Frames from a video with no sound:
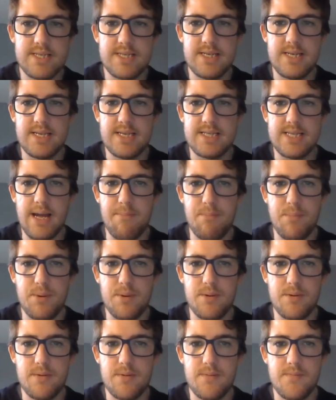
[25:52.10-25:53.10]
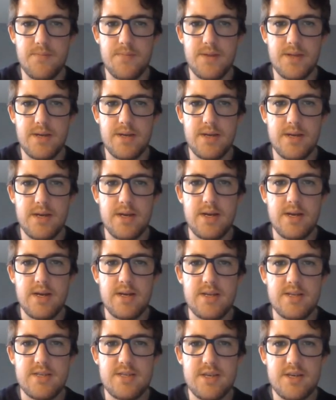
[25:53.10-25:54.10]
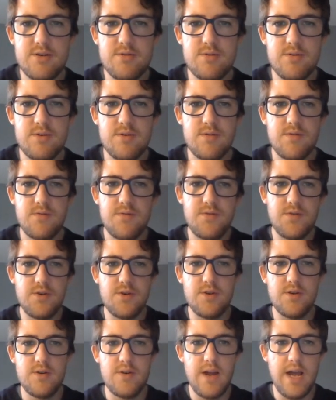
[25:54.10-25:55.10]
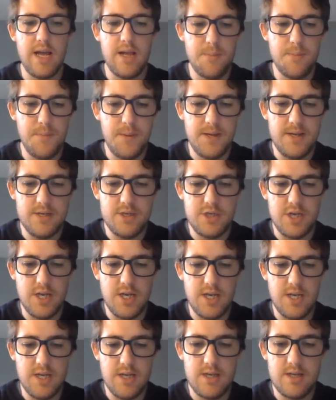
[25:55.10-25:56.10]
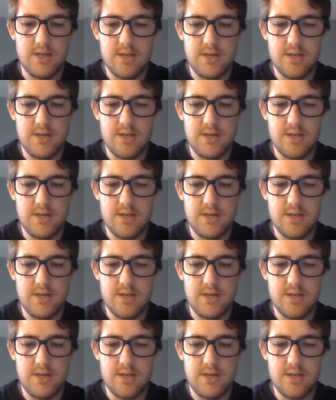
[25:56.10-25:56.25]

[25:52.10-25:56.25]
an example. So for LPG,